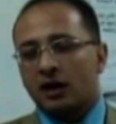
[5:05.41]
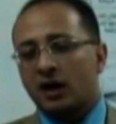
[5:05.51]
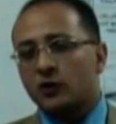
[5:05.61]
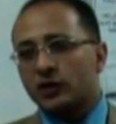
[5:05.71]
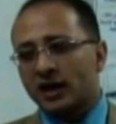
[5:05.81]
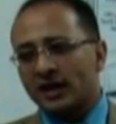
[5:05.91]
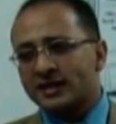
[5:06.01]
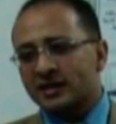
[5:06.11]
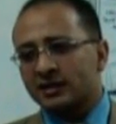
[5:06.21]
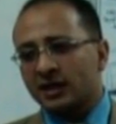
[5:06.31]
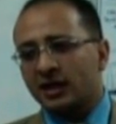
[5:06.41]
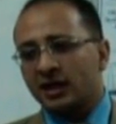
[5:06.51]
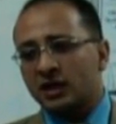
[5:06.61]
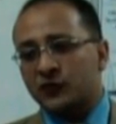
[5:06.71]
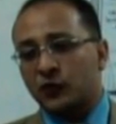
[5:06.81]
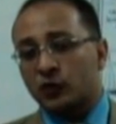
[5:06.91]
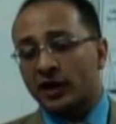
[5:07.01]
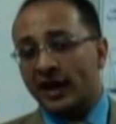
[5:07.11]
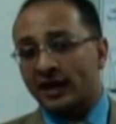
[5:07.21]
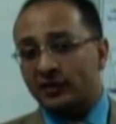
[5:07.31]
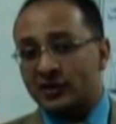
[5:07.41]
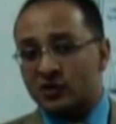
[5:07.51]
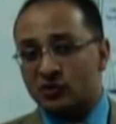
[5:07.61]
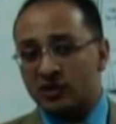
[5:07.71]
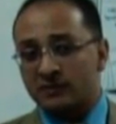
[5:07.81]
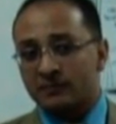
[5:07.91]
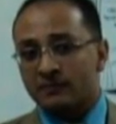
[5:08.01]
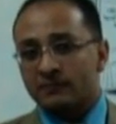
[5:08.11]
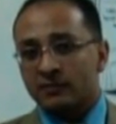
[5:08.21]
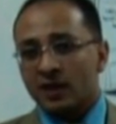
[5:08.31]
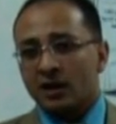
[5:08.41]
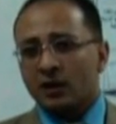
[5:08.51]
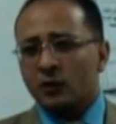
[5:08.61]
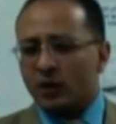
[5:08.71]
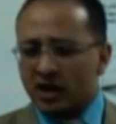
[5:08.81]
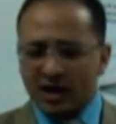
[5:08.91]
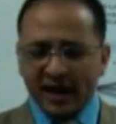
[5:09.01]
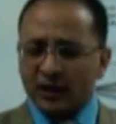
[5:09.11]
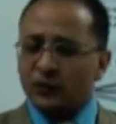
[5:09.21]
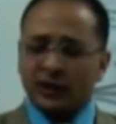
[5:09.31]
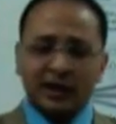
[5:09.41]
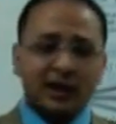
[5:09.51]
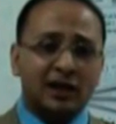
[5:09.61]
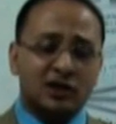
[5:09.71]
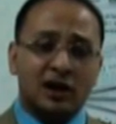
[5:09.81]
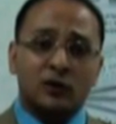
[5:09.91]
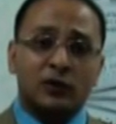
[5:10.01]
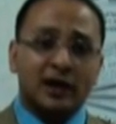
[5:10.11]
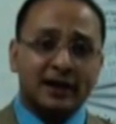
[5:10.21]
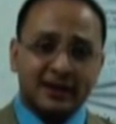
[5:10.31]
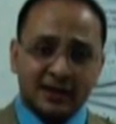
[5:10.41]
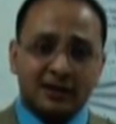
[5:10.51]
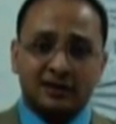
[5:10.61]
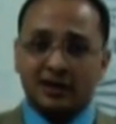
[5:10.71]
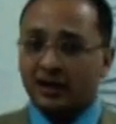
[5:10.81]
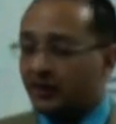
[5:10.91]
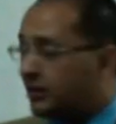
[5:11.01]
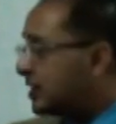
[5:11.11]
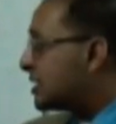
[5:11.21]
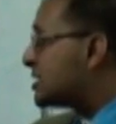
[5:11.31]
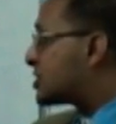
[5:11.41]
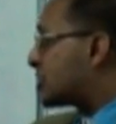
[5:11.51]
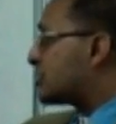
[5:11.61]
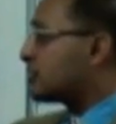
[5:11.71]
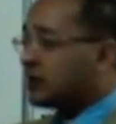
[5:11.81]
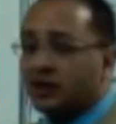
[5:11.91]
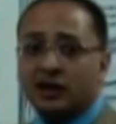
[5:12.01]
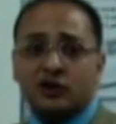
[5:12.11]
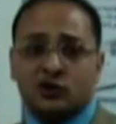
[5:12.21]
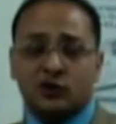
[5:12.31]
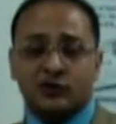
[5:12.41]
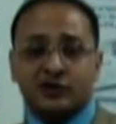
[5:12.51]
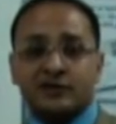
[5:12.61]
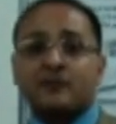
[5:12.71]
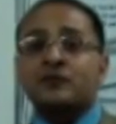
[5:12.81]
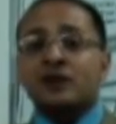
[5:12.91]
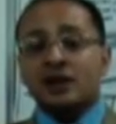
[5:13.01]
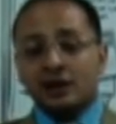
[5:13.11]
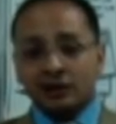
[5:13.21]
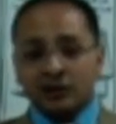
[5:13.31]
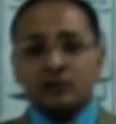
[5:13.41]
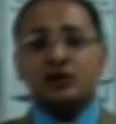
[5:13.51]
Are we gonna study English for industry? What kind of English are we gonna study in these general English courses? Let